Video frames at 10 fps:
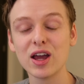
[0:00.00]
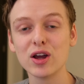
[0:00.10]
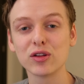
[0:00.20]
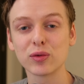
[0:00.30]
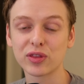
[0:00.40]

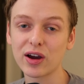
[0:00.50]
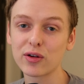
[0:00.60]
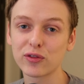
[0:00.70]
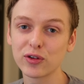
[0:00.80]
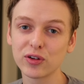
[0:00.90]
So without
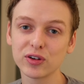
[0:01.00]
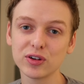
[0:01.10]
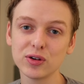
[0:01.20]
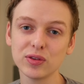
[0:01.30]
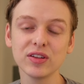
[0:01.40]
further
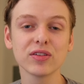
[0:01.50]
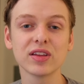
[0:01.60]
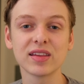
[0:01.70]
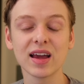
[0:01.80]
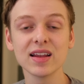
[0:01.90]
ado, these are the
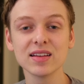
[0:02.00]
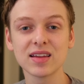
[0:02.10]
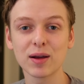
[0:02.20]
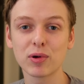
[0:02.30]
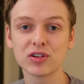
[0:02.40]
10
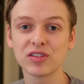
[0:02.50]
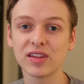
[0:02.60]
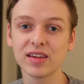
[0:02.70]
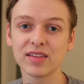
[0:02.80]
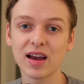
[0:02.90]
tech
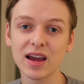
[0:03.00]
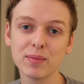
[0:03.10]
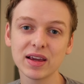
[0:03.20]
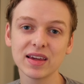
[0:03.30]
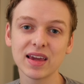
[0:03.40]
purchases I'd
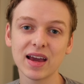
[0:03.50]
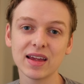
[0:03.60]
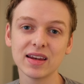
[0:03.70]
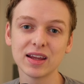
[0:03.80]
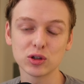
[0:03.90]
make again
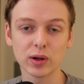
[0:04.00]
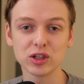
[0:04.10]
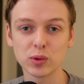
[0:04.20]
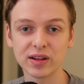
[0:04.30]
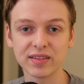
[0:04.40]
in
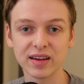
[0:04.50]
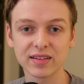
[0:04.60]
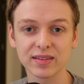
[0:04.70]
2026.